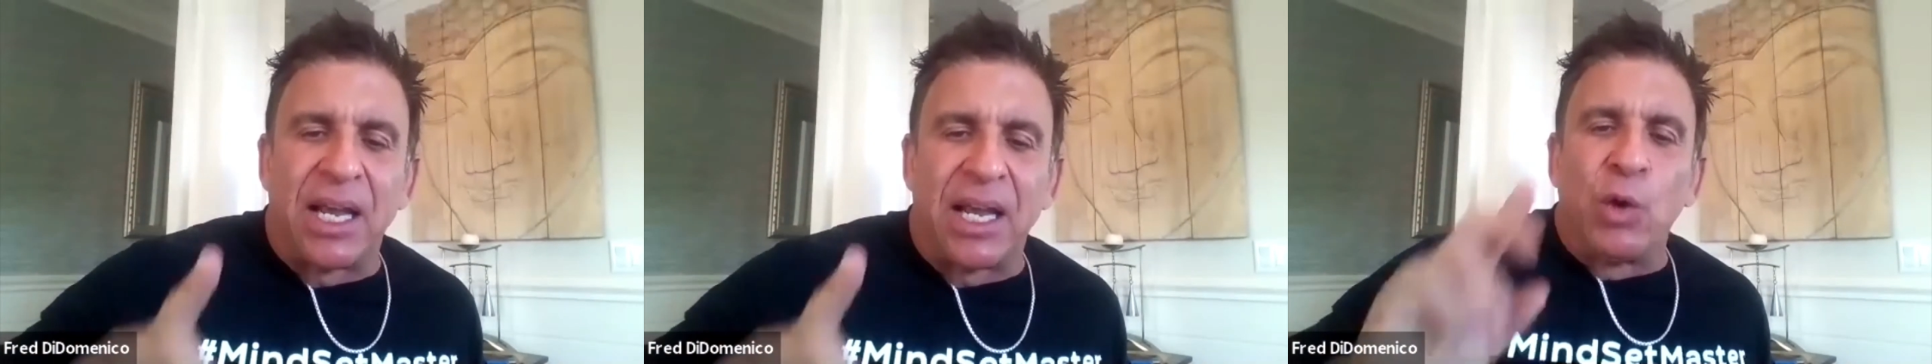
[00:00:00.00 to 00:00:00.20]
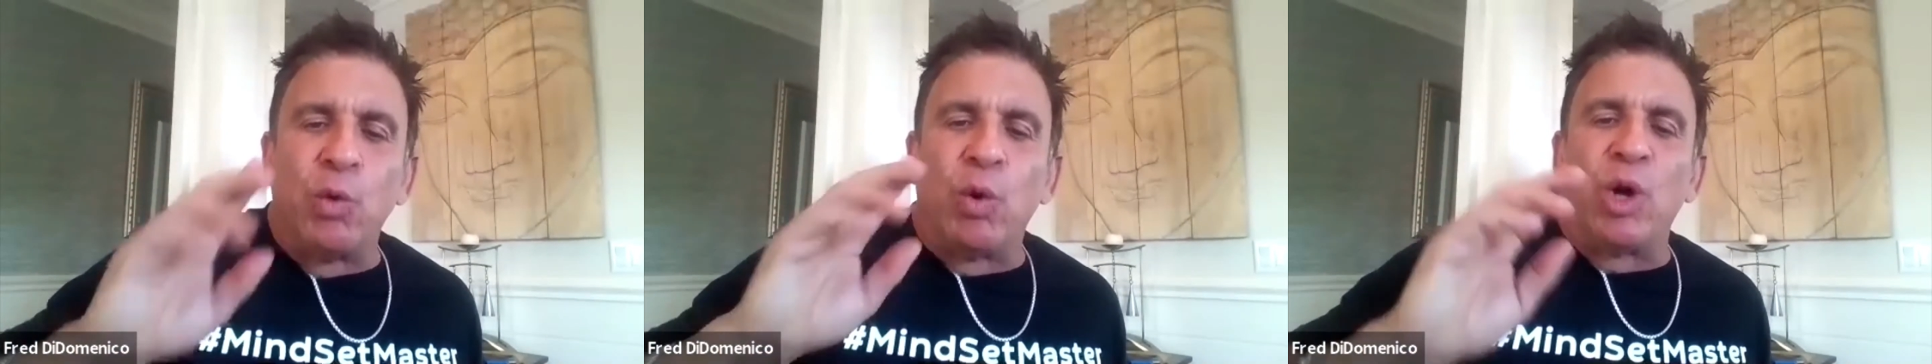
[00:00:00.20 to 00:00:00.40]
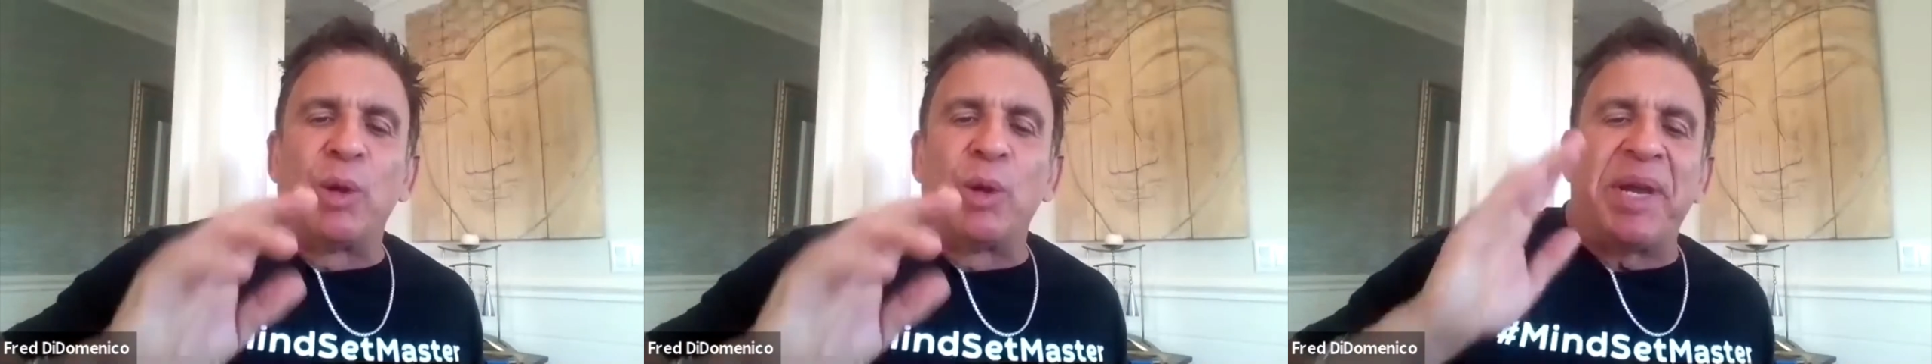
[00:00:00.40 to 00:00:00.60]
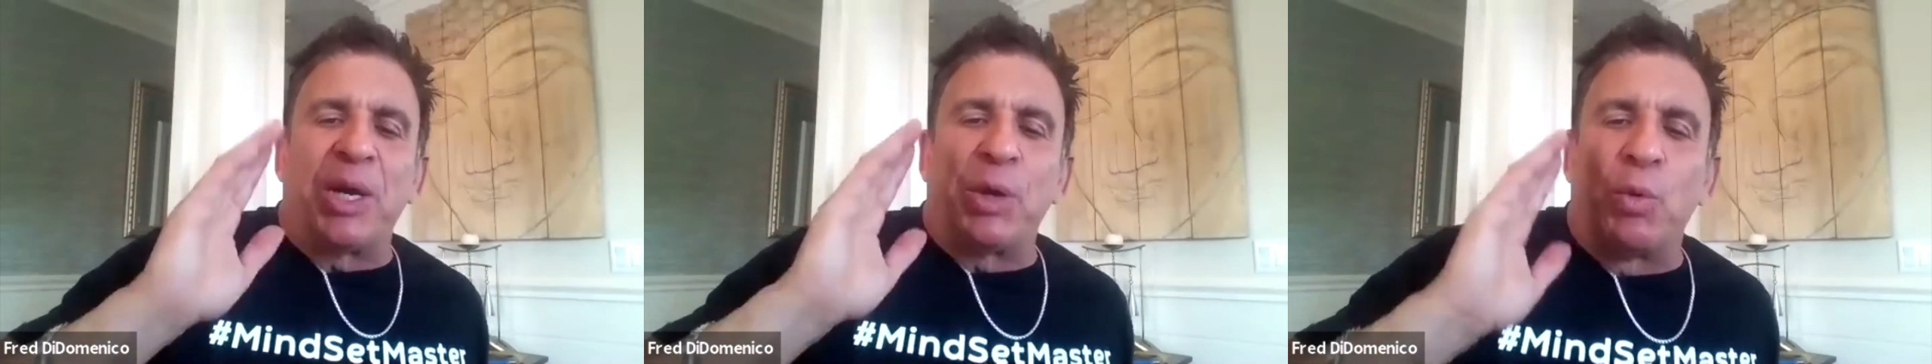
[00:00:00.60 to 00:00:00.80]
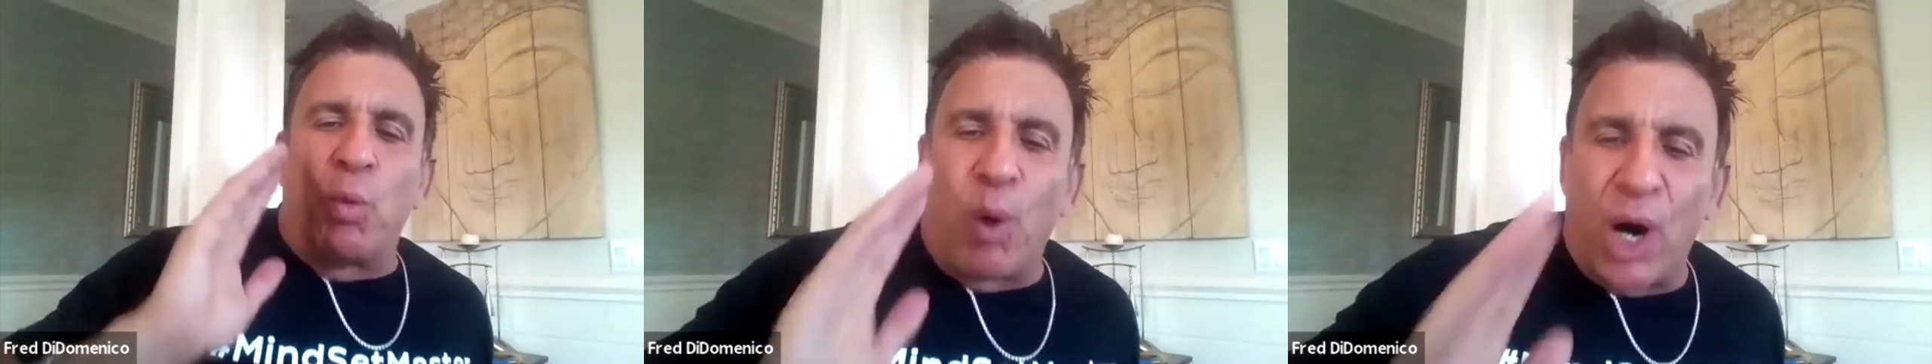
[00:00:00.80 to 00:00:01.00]
will be
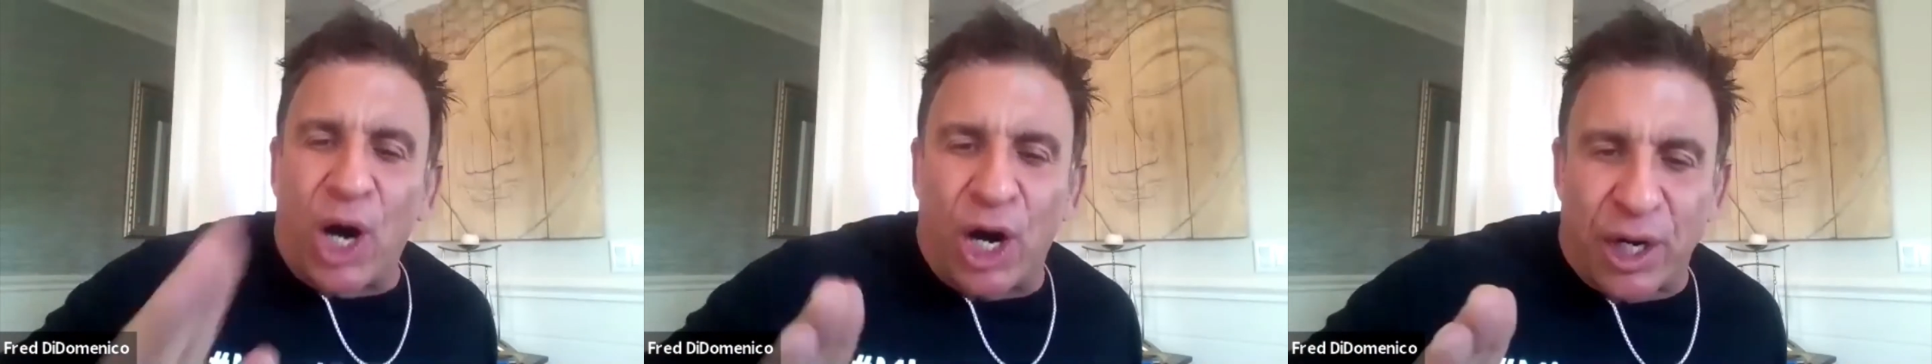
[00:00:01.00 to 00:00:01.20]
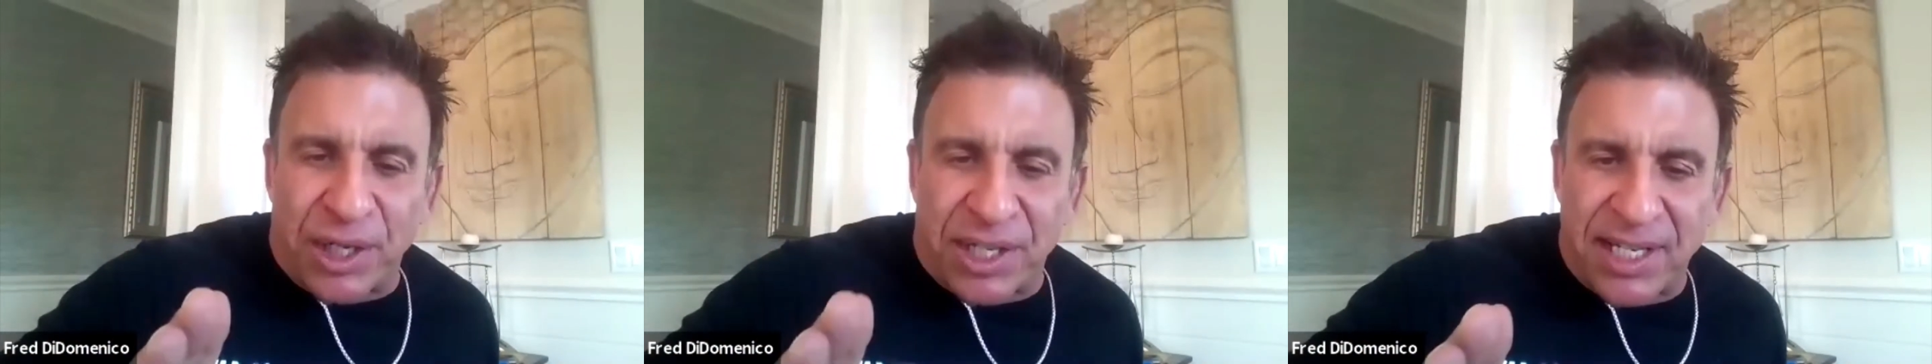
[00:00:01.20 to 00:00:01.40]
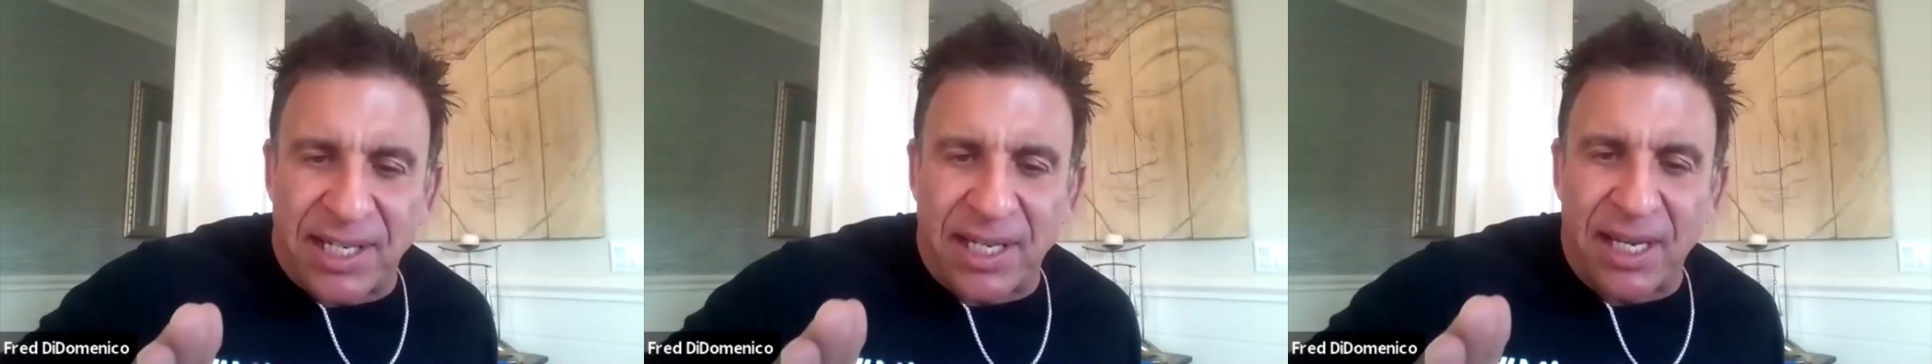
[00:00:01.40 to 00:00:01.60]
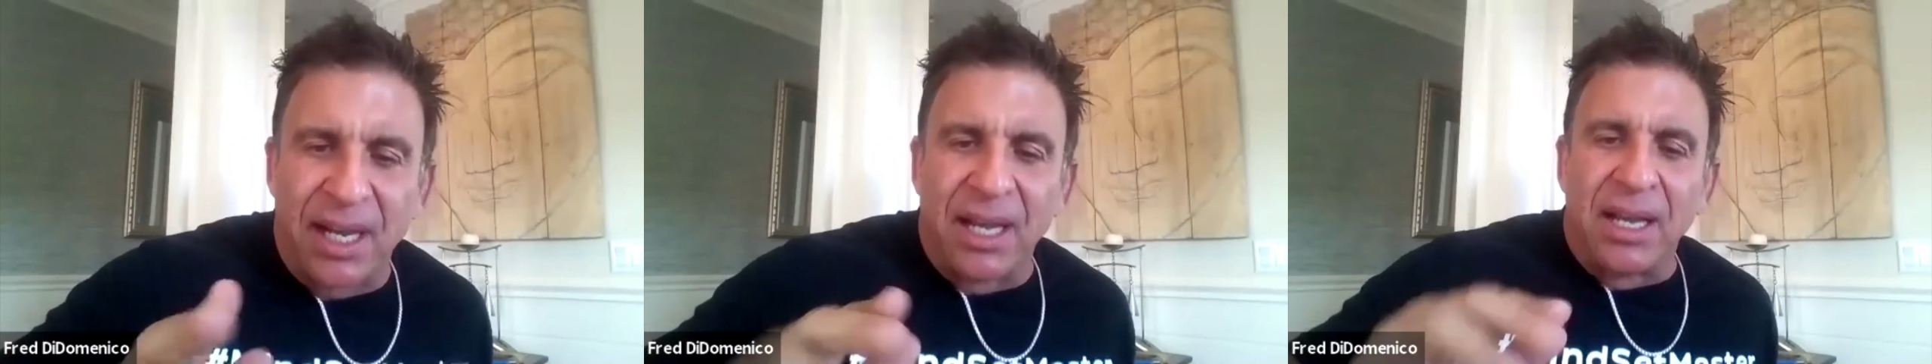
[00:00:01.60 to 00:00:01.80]
worse